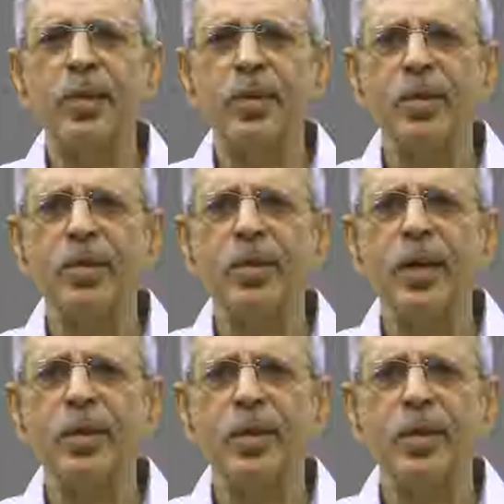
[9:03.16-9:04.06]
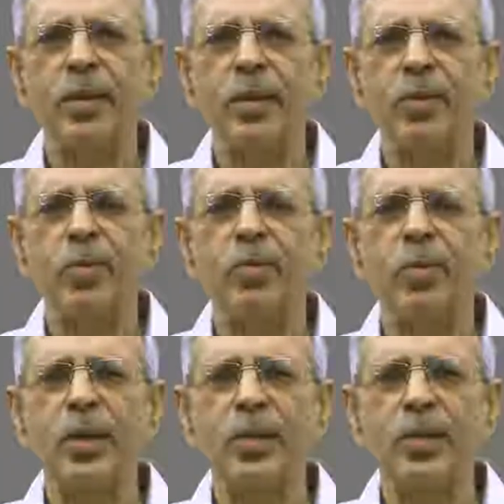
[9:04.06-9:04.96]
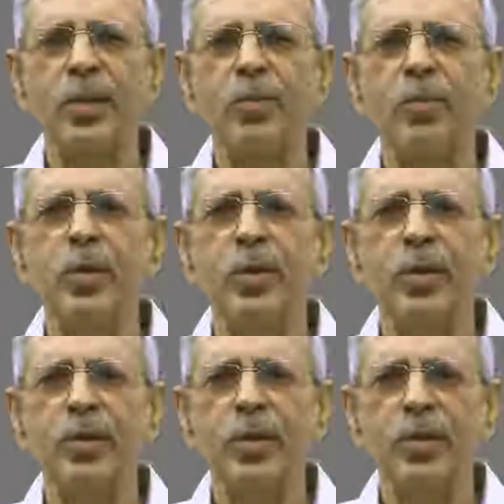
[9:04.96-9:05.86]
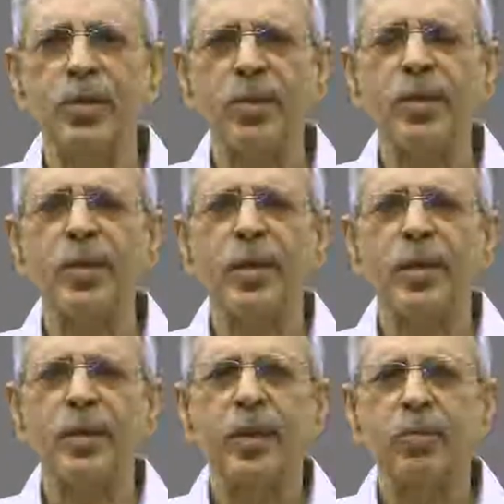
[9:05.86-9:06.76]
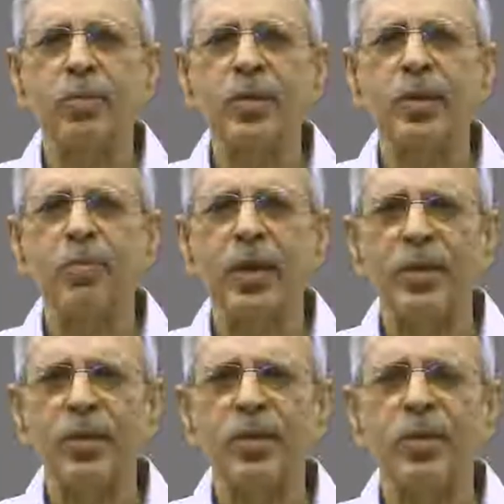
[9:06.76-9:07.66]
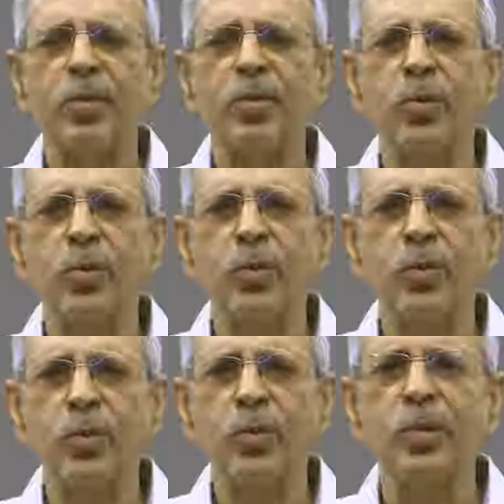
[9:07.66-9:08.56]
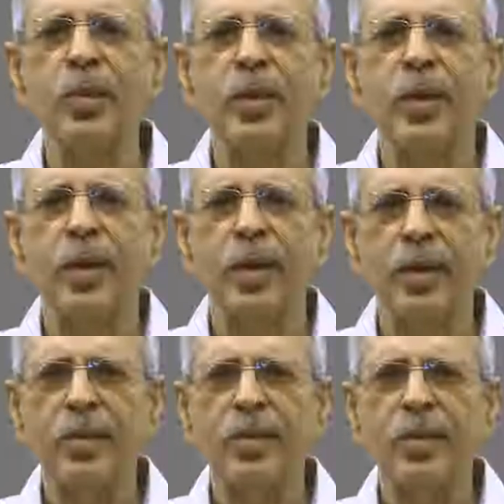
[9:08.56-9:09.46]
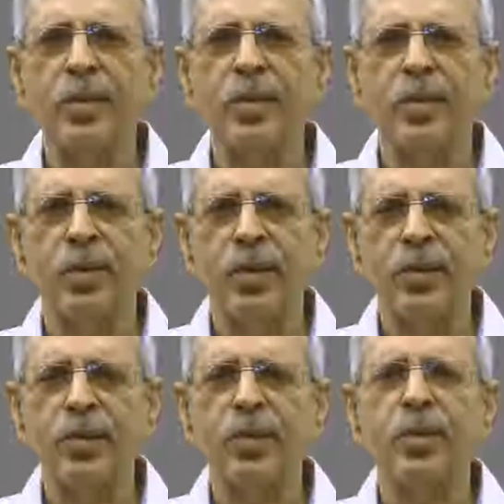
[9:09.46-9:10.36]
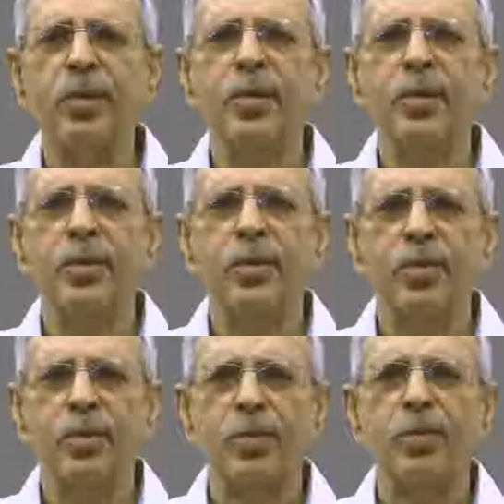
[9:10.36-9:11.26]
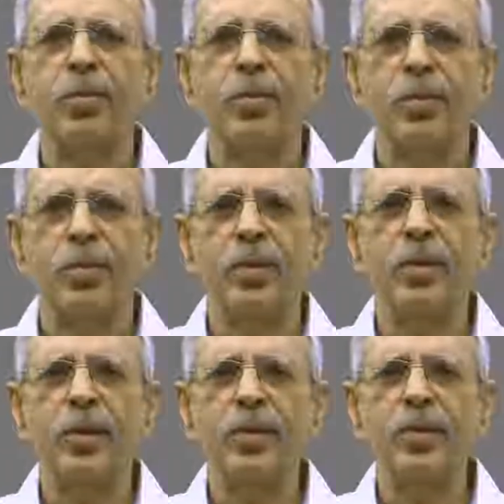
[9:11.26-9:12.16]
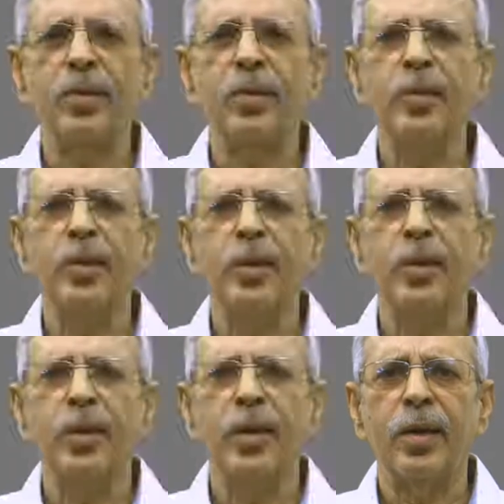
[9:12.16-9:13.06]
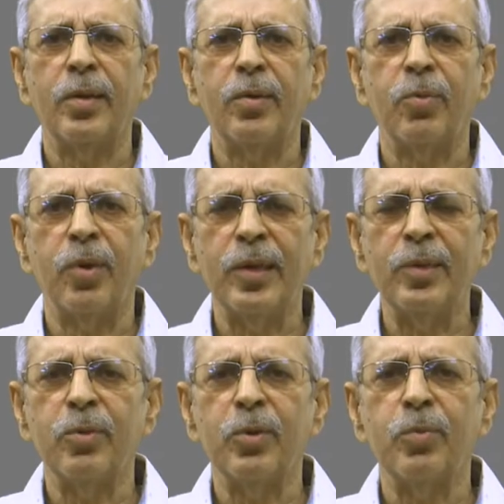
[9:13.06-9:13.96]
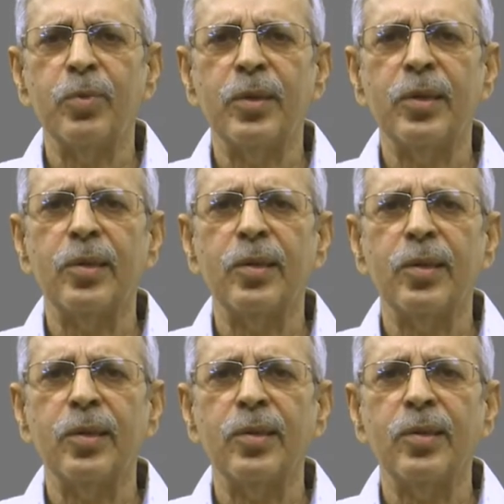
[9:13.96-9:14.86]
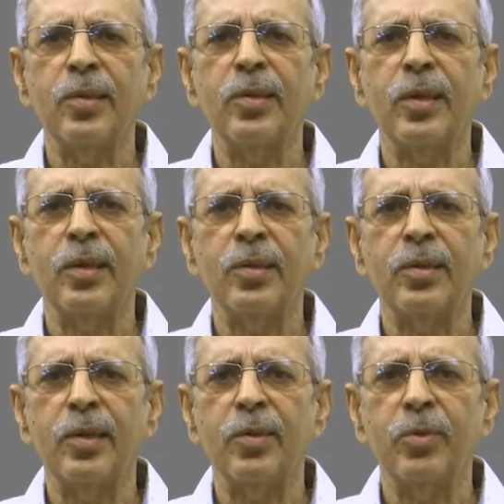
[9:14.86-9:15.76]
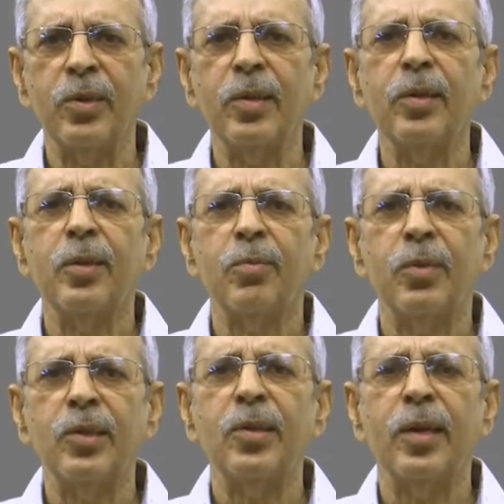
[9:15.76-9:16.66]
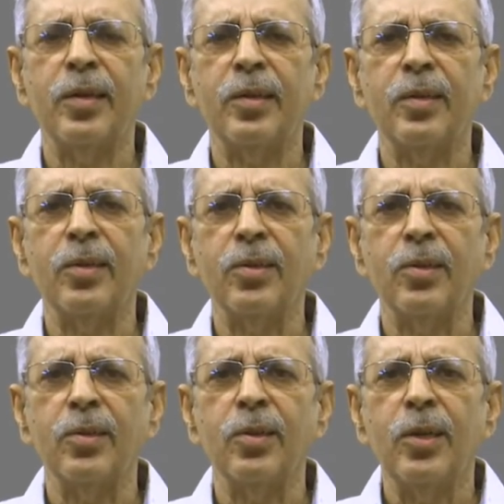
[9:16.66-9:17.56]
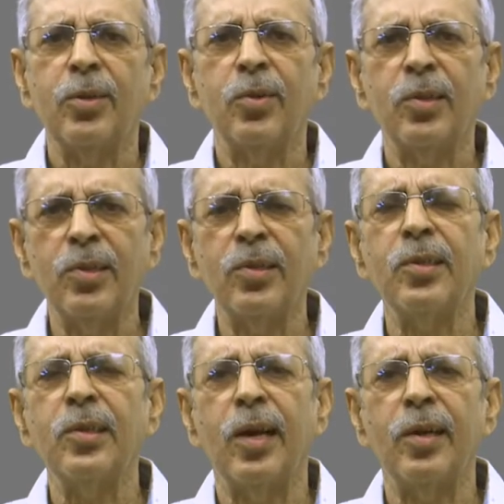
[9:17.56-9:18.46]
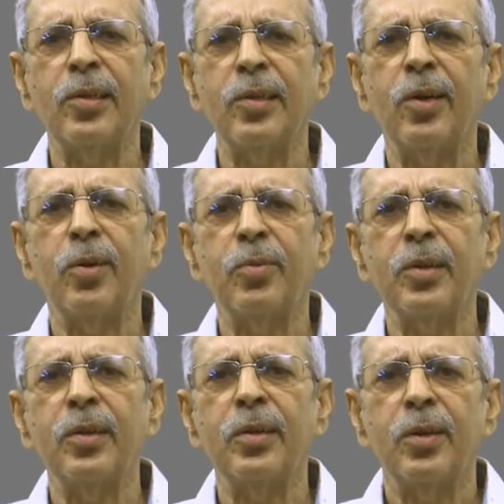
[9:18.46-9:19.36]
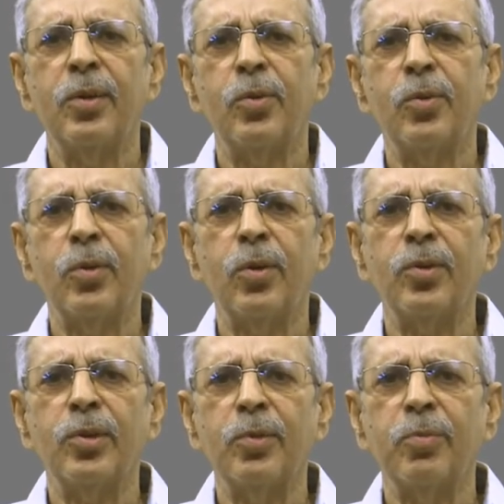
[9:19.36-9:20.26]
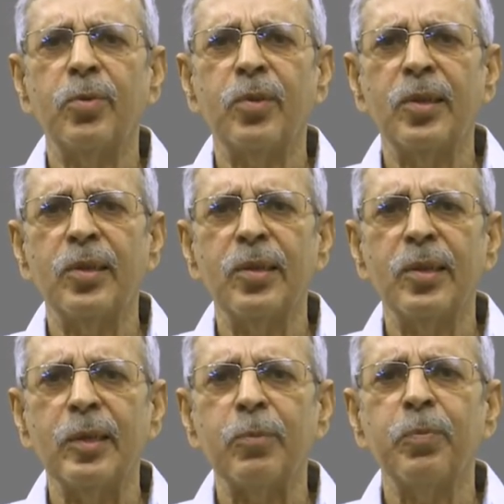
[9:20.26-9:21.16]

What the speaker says: is that A should be less than B, less than C. That means a manager should use X in lesser intensity and Y with greater intensity and Z with much higher intensity. So, this is the idea of the whole concept of theory K.